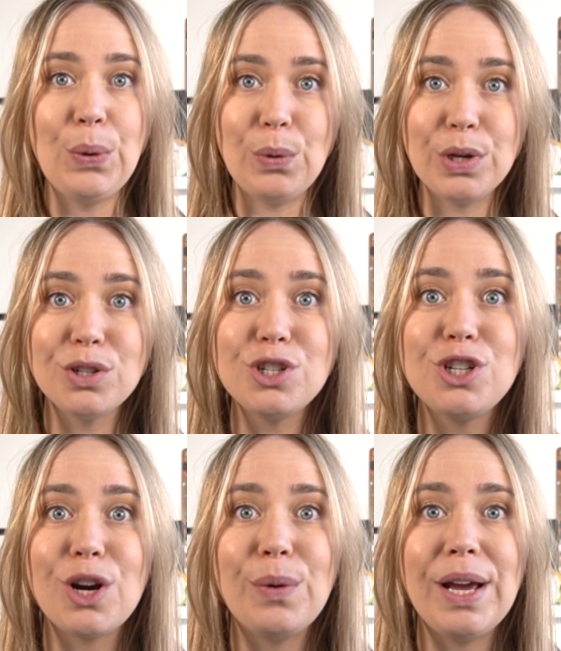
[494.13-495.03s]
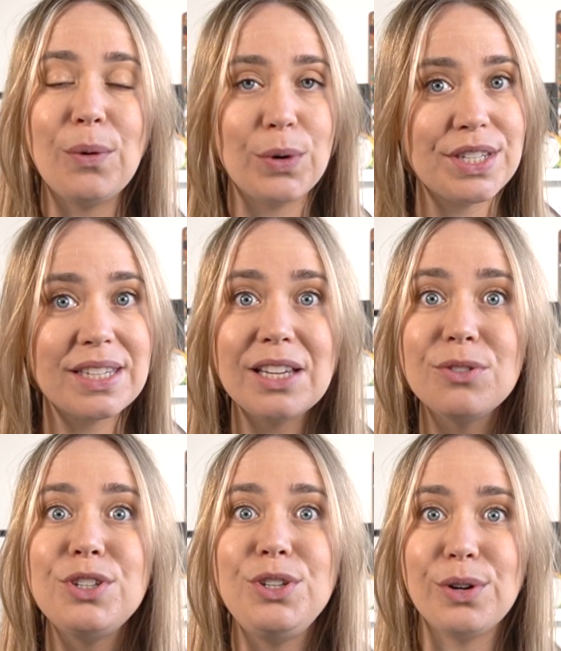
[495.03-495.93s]
what you're showing, what
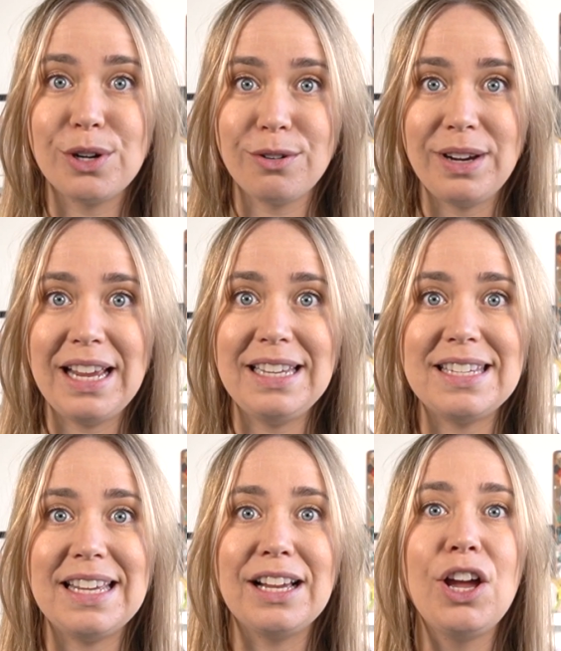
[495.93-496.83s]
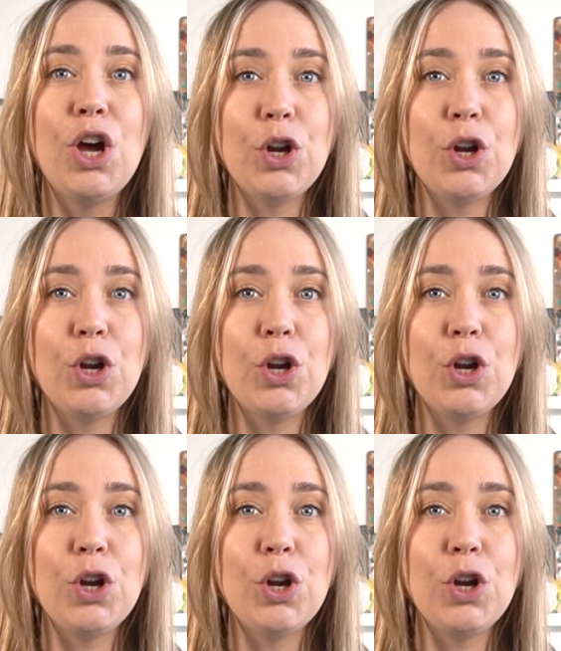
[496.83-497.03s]
skills you're creating,